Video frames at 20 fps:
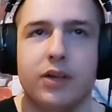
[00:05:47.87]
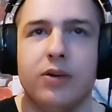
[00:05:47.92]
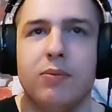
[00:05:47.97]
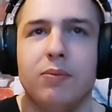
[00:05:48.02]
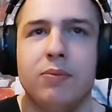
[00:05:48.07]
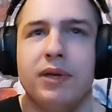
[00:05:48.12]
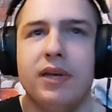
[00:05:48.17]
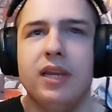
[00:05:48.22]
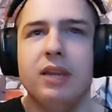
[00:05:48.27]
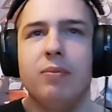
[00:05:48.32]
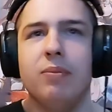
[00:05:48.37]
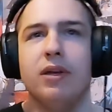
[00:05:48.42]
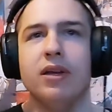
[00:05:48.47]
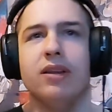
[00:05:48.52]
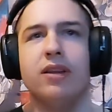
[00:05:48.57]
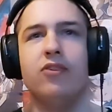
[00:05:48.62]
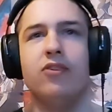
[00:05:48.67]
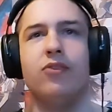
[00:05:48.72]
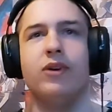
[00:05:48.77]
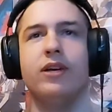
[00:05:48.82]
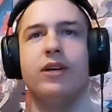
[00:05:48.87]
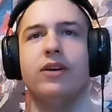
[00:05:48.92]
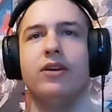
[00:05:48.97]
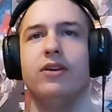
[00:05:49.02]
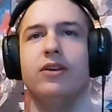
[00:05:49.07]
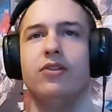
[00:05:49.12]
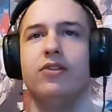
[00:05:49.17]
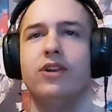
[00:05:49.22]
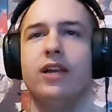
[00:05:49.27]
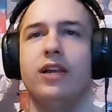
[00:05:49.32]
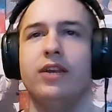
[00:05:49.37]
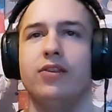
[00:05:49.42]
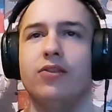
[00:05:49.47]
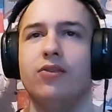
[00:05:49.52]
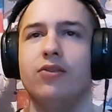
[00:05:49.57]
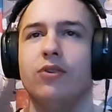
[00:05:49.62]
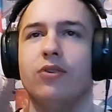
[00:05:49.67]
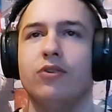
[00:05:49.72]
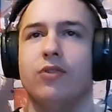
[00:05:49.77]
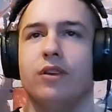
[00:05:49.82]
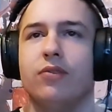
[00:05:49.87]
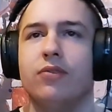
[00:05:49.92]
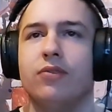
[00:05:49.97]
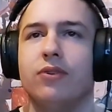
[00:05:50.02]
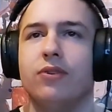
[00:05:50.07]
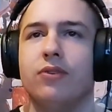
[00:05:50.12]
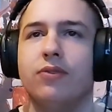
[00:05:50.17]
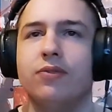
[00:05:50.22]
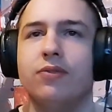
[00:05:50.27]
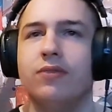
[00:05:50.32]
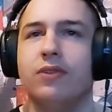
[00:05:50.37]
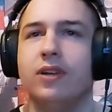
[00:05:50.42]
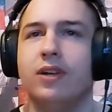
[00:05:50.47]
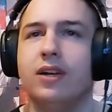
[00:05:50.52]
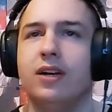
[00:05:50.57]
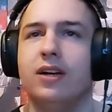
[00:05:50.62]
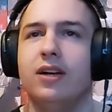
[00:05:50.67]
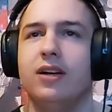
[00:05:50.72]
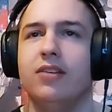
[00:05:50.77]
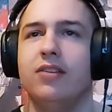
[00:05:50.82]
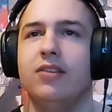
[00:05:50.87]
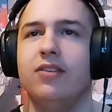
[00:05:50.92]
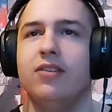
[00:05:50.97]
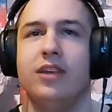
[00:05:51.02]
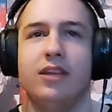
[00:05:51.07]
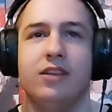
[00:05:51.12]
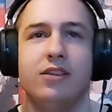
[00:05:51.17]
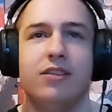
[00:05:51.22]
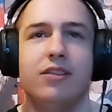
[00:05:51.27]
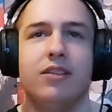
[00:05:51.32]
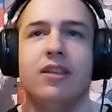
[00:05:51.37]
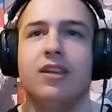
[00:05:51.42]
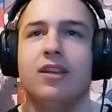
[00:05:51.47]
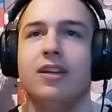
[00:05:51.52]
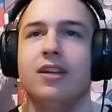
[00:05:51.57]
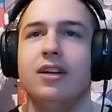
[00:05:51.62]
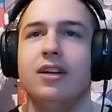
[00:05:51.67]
A petty bearded dragon, she likes to chew herself off things